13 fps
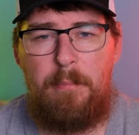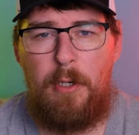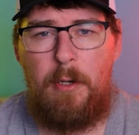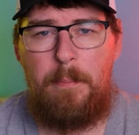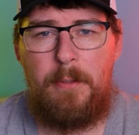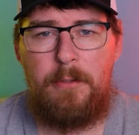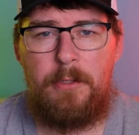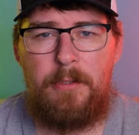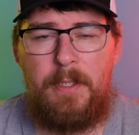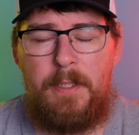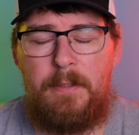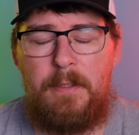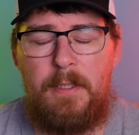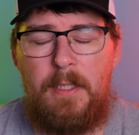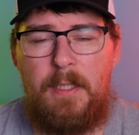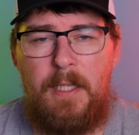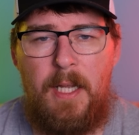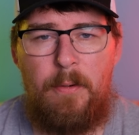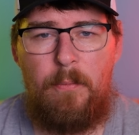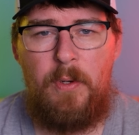put up on screen,
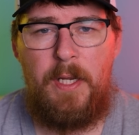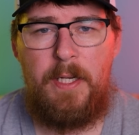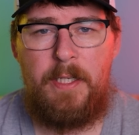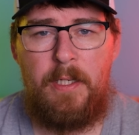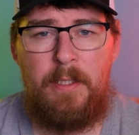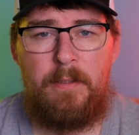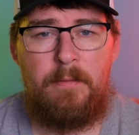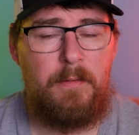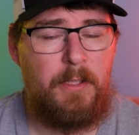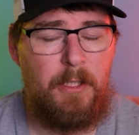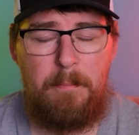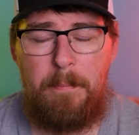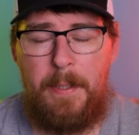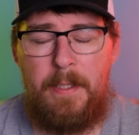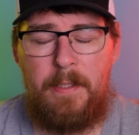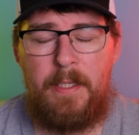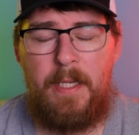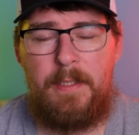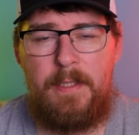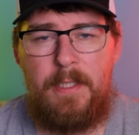and we can compare
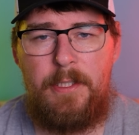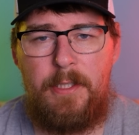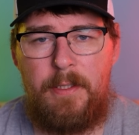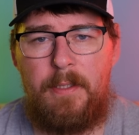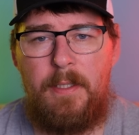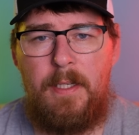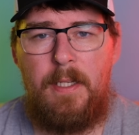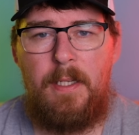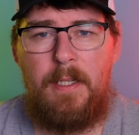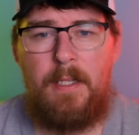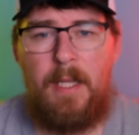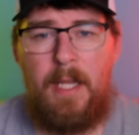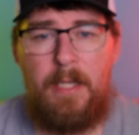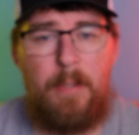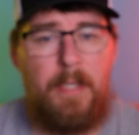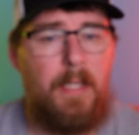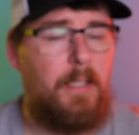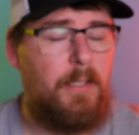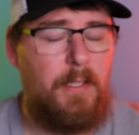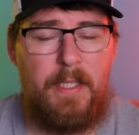against each other. Anyway,
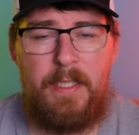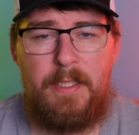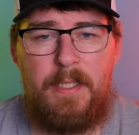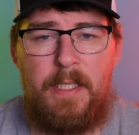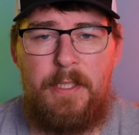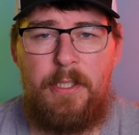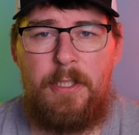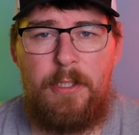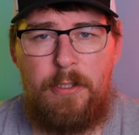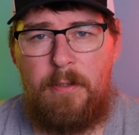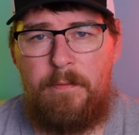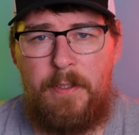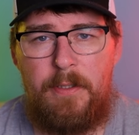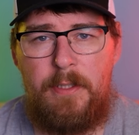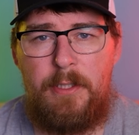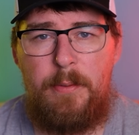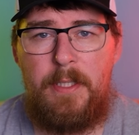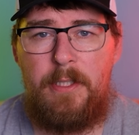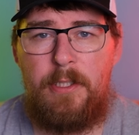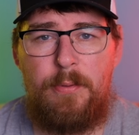like I said, just a short video this
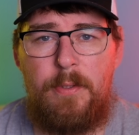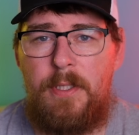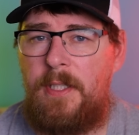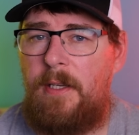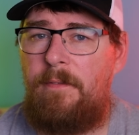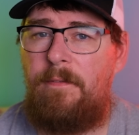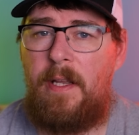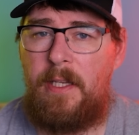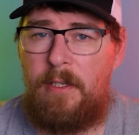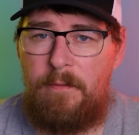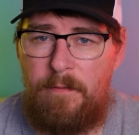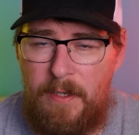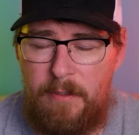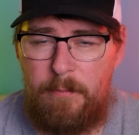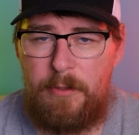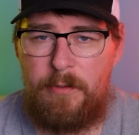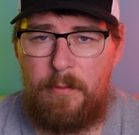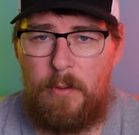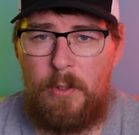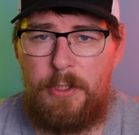week. Just want to say thank you.
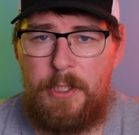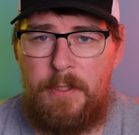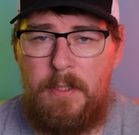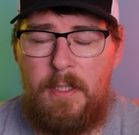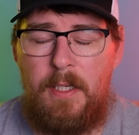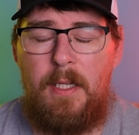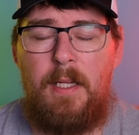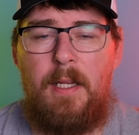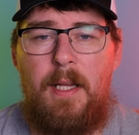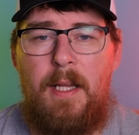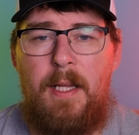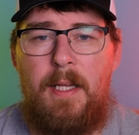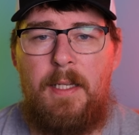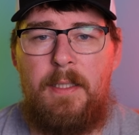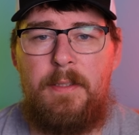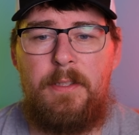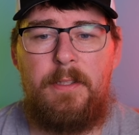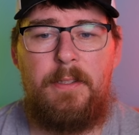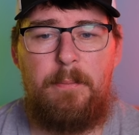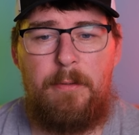And
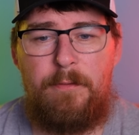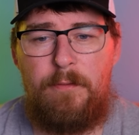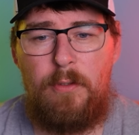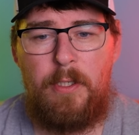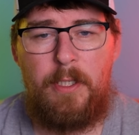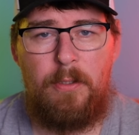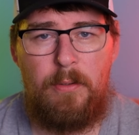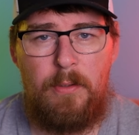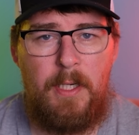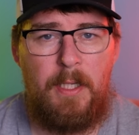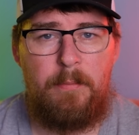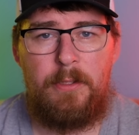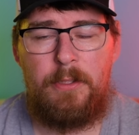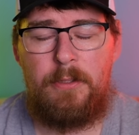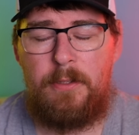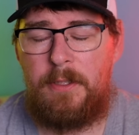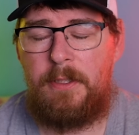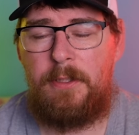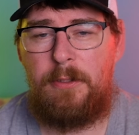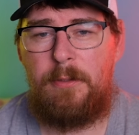before I go, I'm just
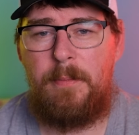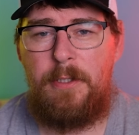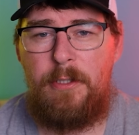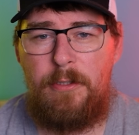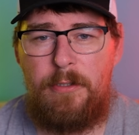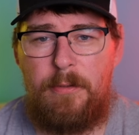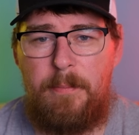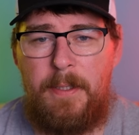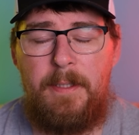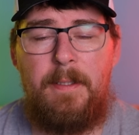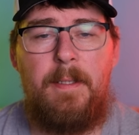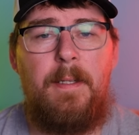going to do my usual bit